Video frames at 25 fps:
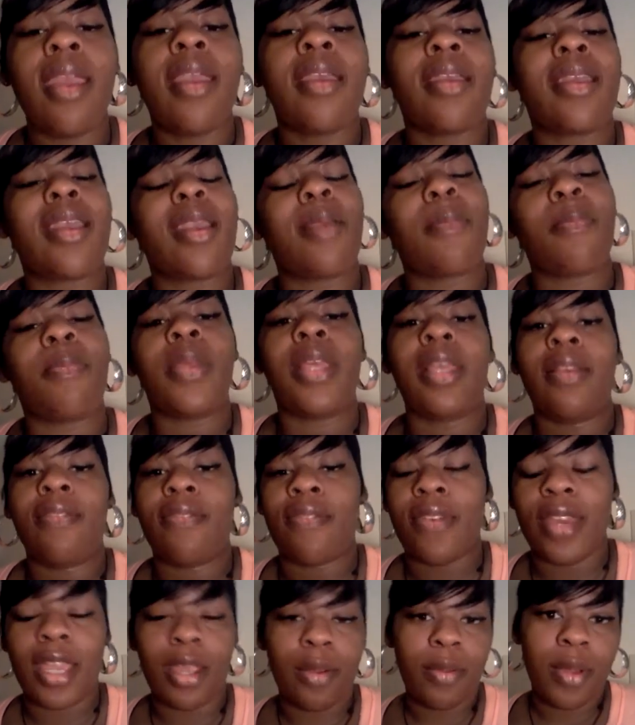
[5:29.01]
can be
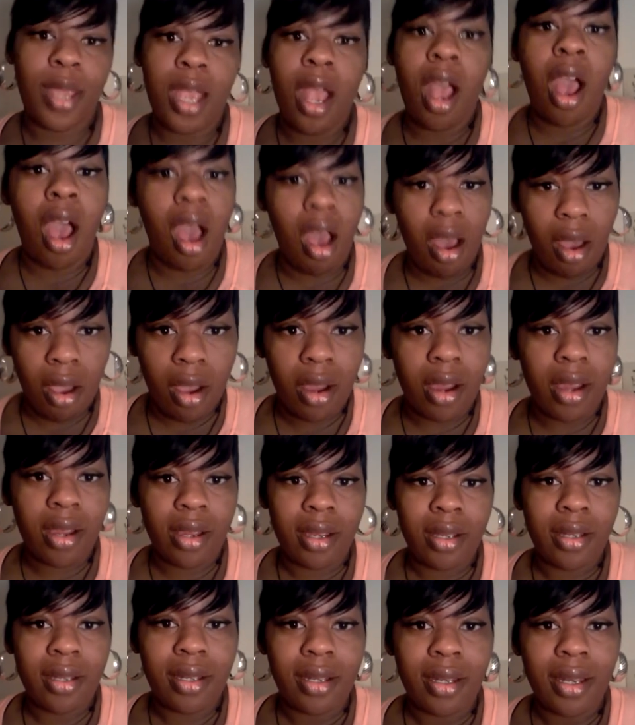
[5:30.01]
very hard.
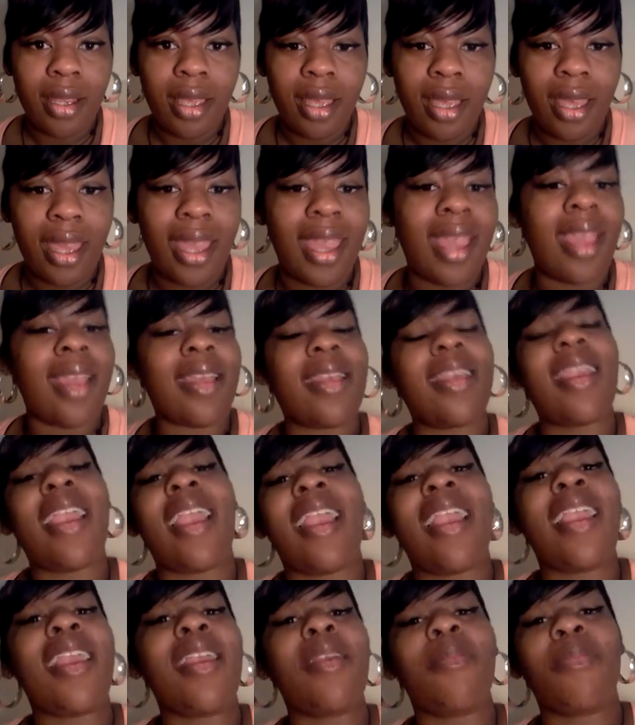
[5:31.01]
It
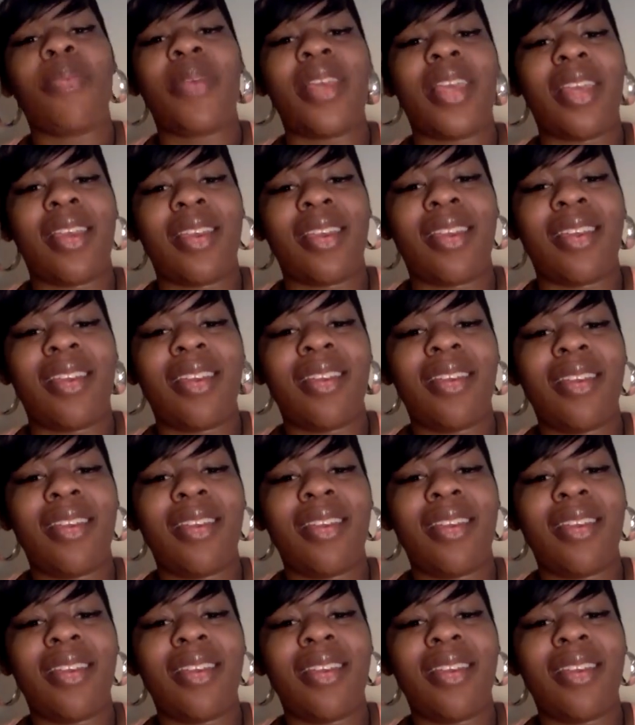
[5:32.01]
can be.